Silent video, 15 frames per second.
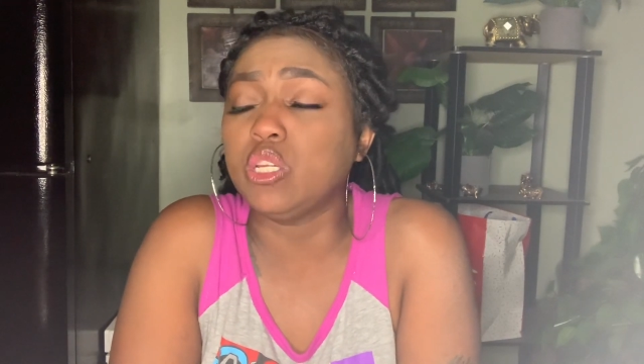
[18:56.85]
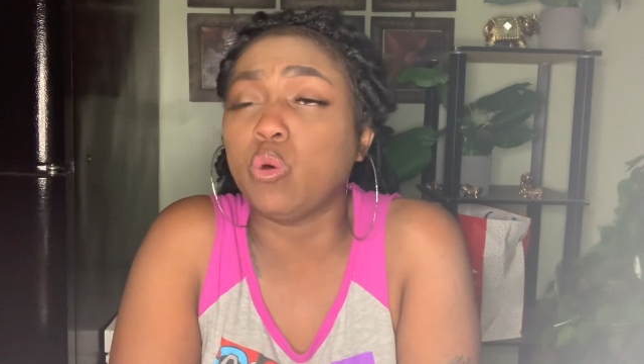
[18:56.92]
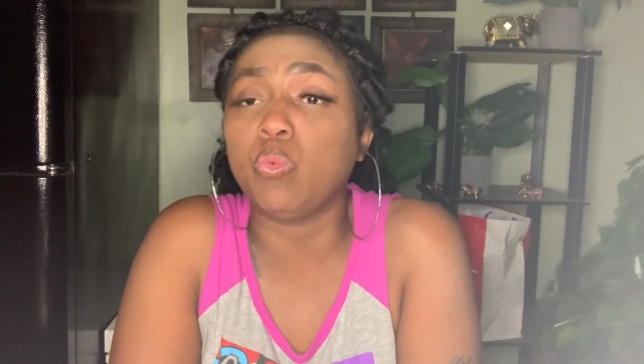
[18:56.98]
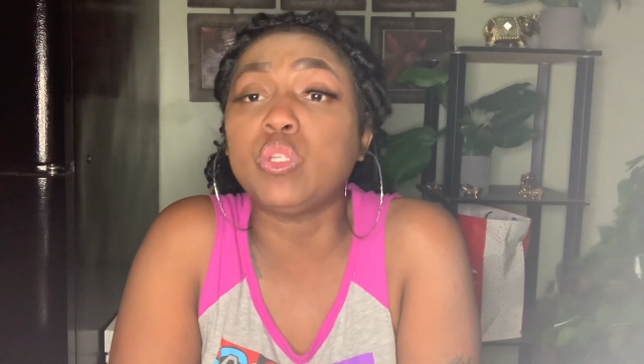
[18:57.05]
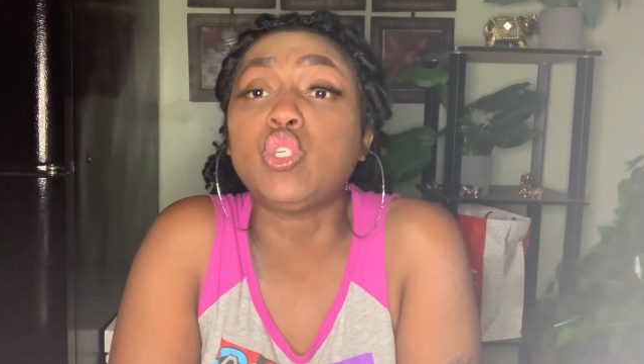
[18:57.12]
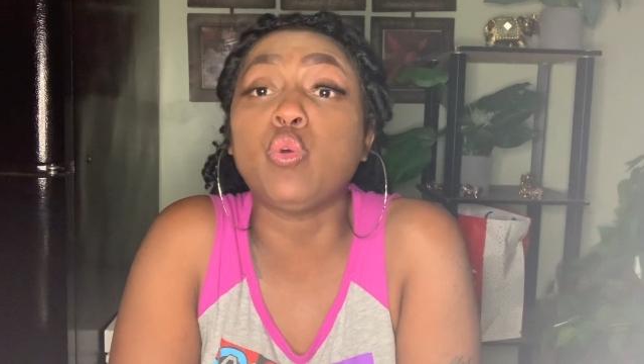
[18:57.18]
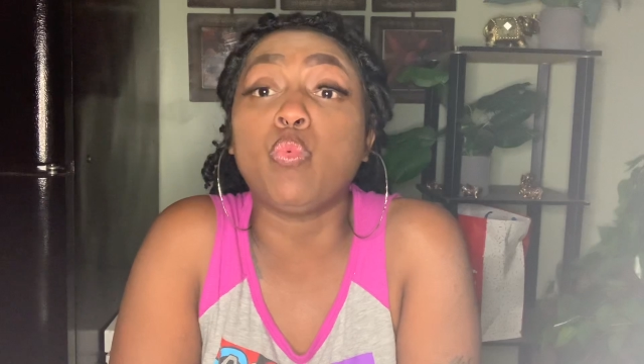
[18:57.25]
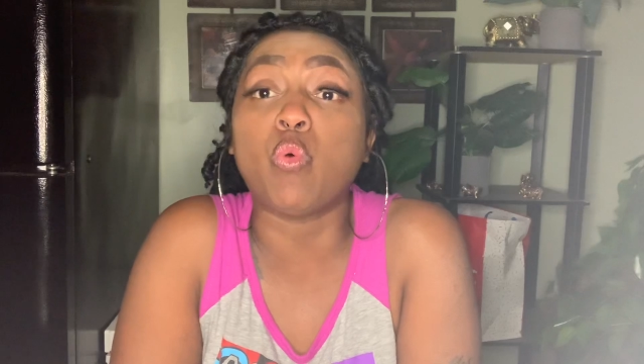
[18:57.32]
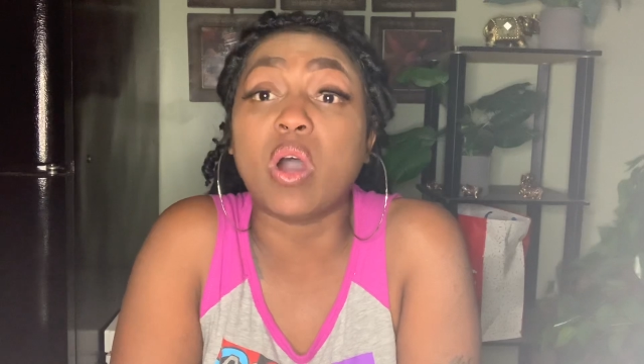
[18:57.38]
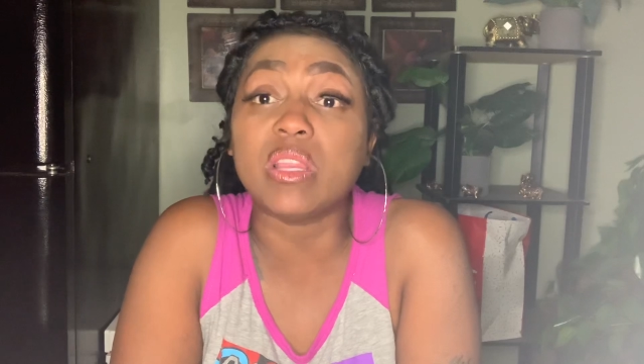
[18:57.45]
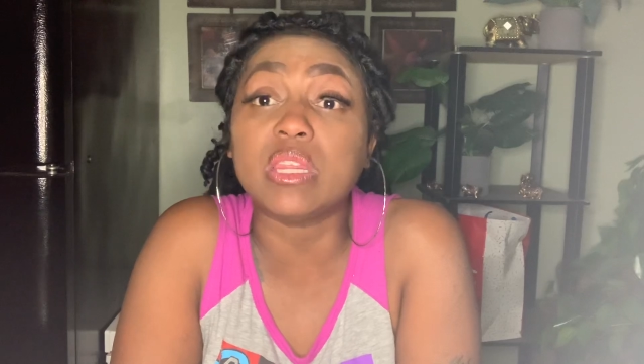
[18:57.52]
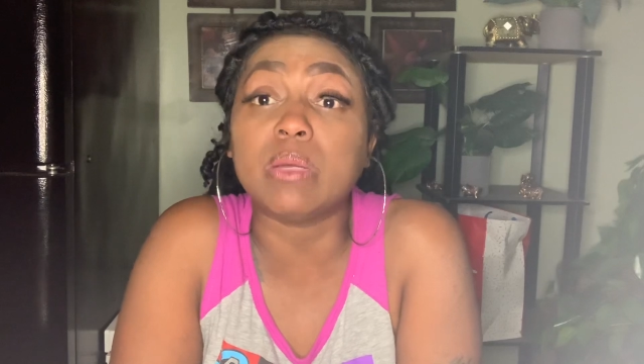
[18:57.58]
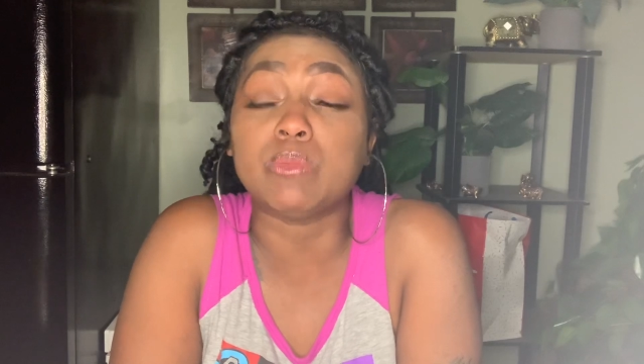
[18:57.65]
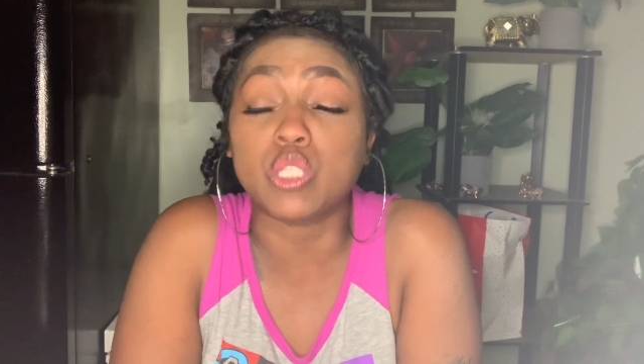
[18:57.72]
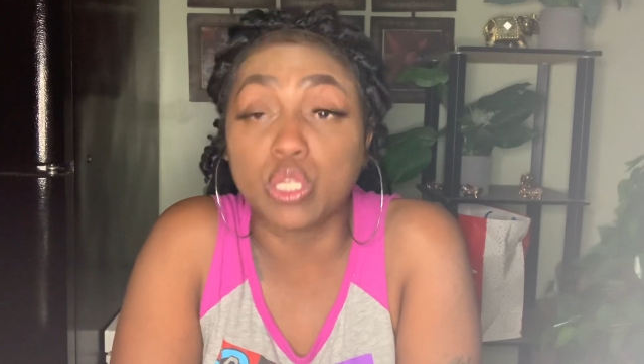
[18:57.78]
what you want
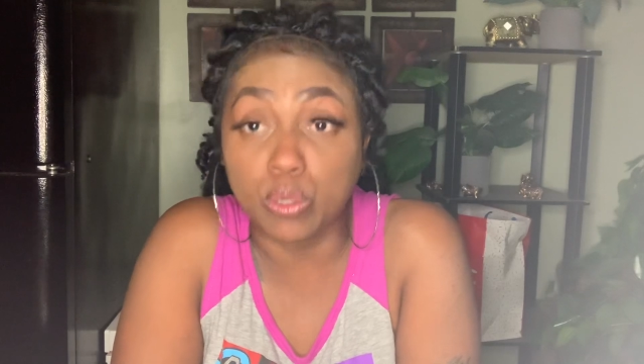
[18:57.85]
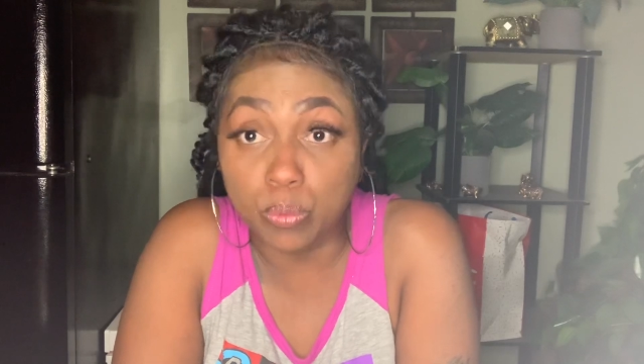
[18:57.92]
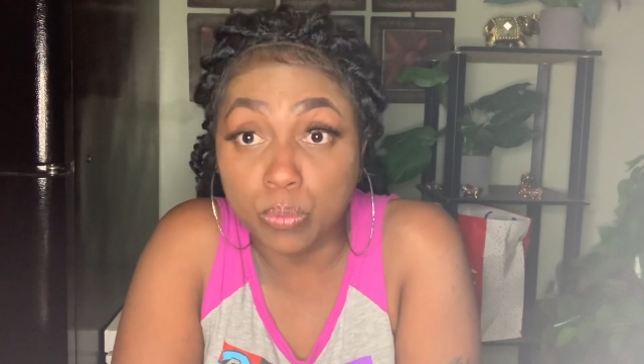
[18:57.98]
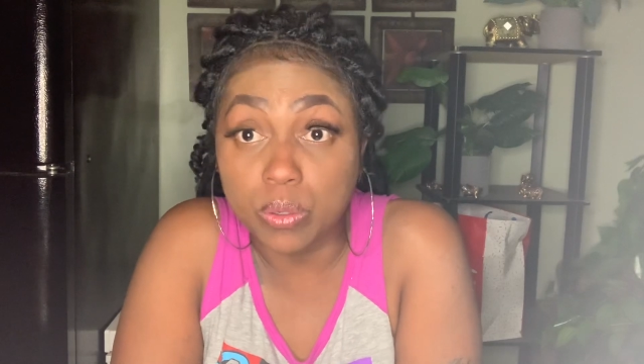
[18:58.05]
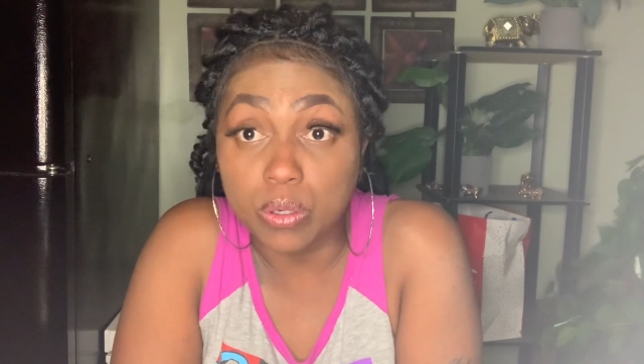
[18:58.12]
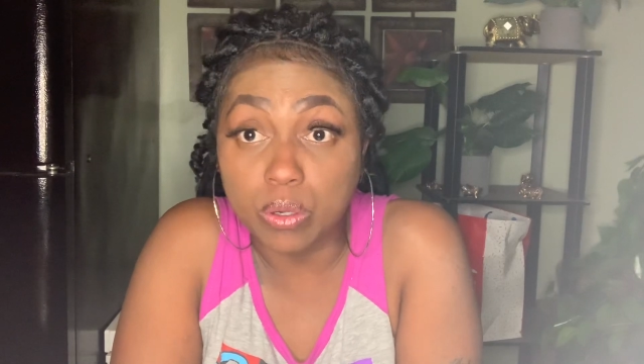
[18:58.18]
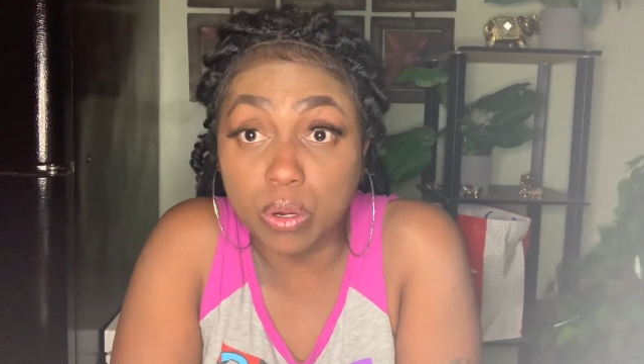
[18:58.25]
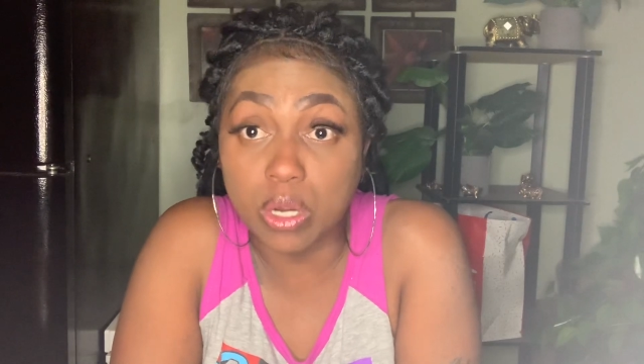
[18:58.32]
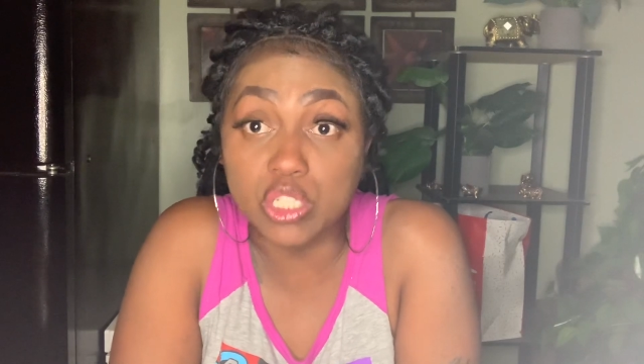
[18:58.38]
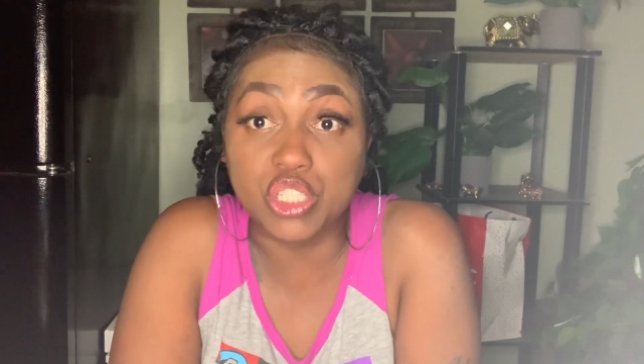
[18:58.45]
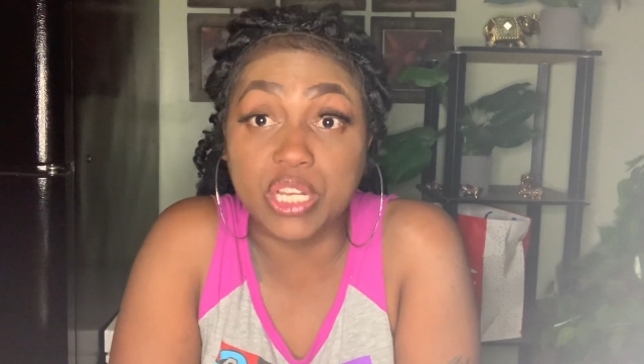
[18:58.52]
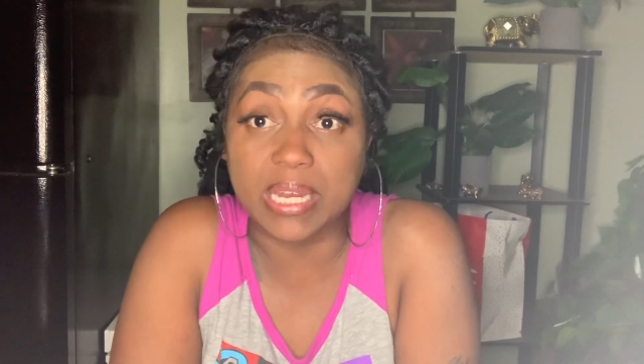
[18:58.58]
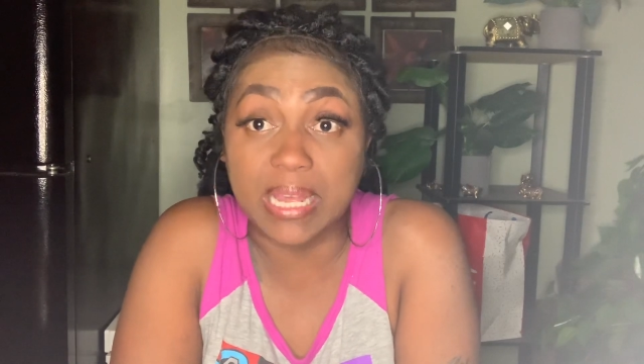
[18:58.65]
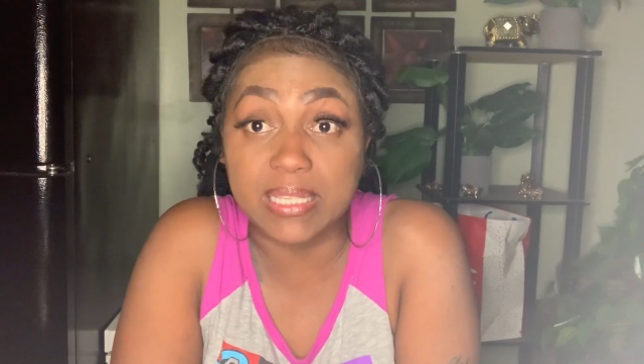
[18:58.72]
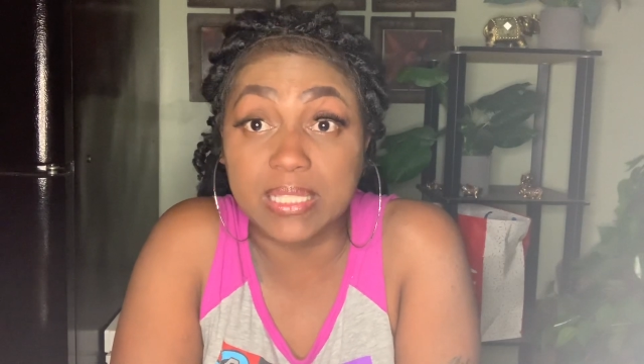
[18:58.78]
them to know. Or
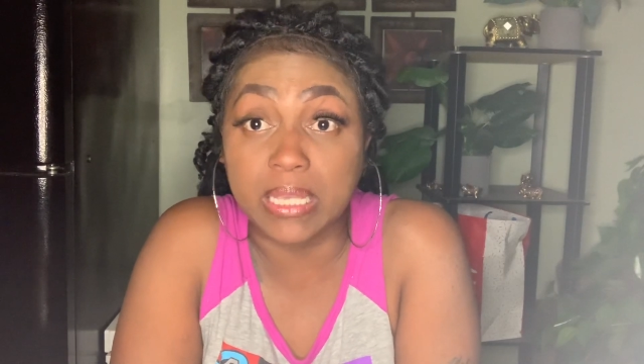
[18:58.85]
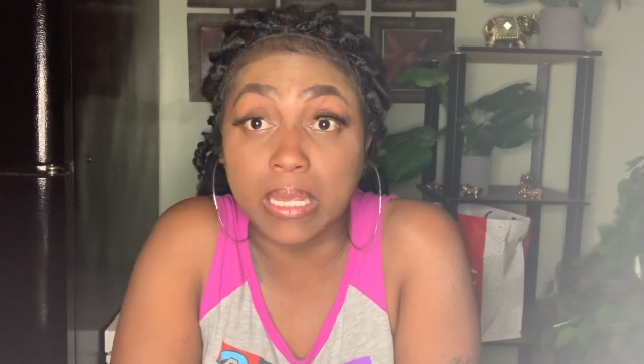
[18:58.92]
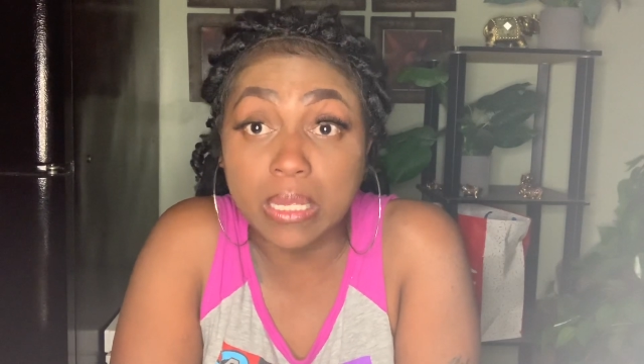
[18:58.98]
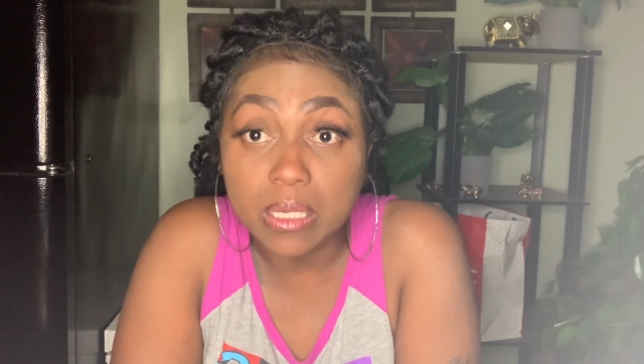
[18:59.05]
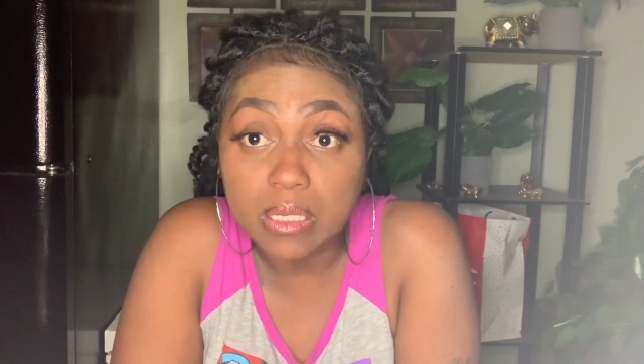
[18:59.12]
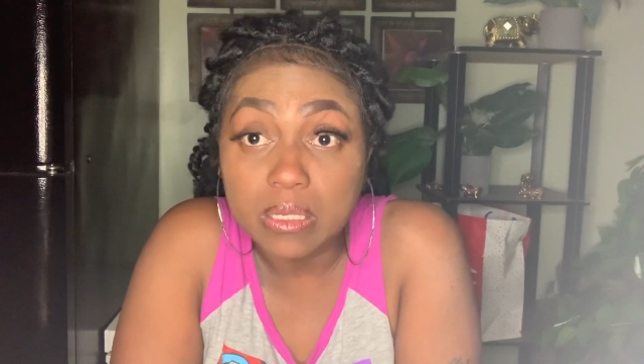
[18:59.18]
shall I say.